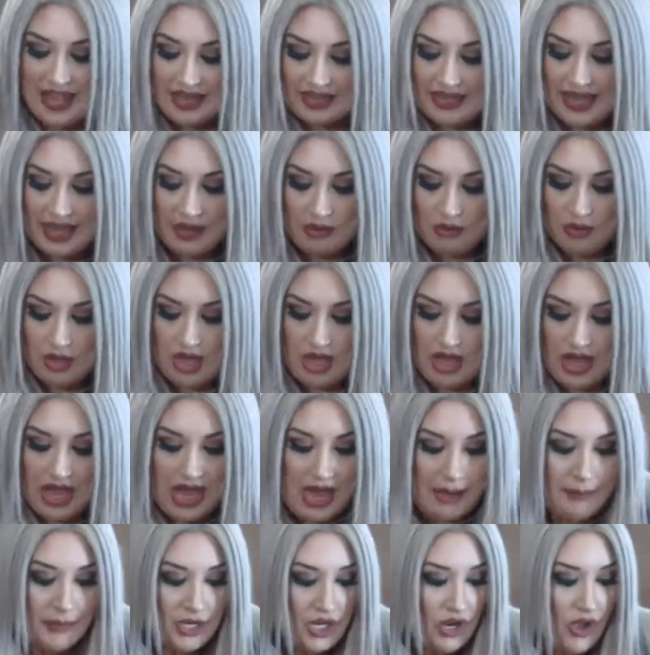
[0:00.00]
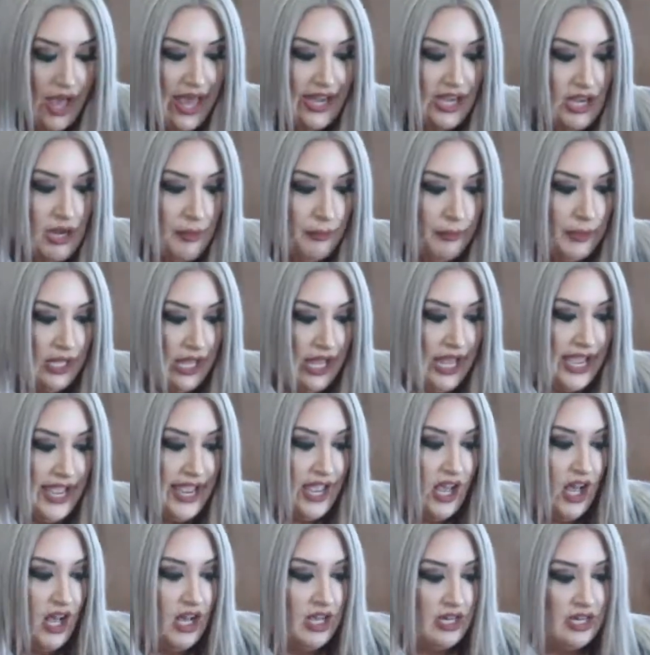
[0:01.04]
Now, I'm gonna go ahead and
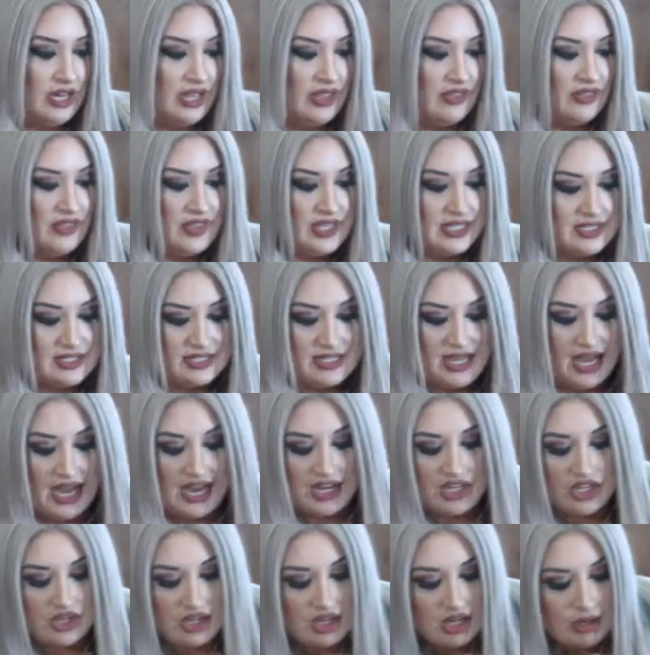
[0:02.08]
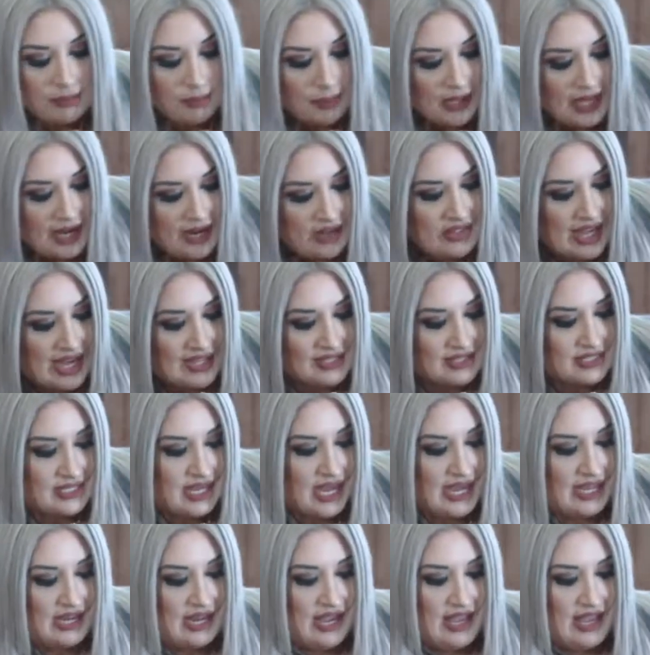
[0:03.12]
apply on this side. You can apply on that side.